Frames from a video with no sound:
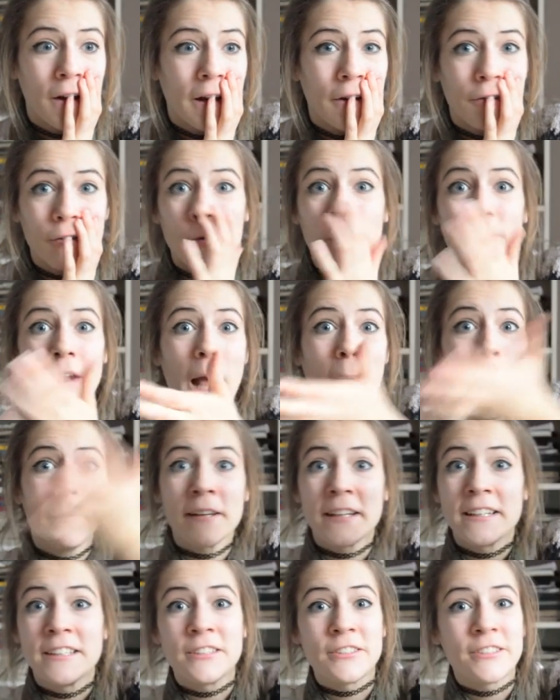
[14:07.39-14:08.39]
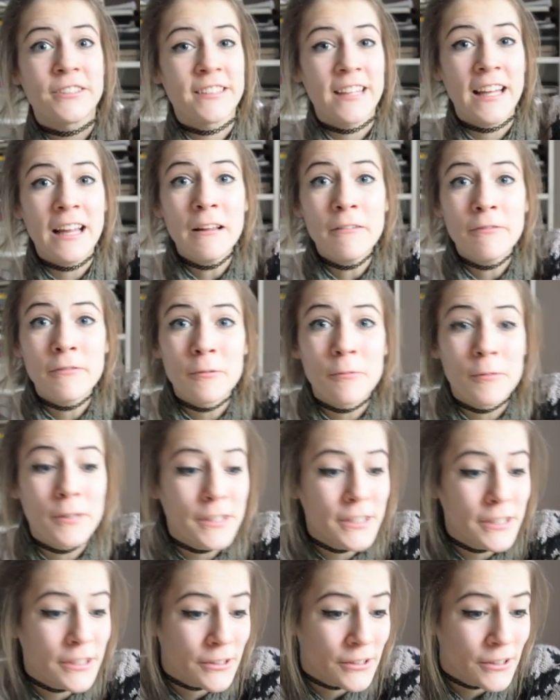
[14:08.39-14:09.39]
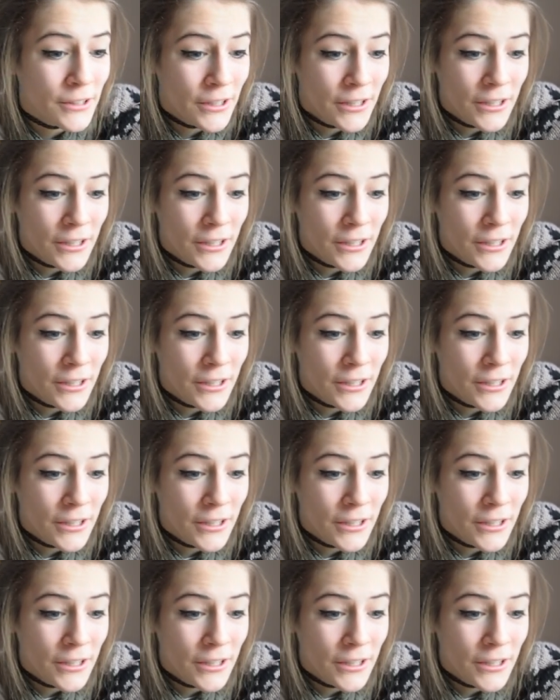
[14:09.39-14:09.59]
if you're an applicant yourself and want to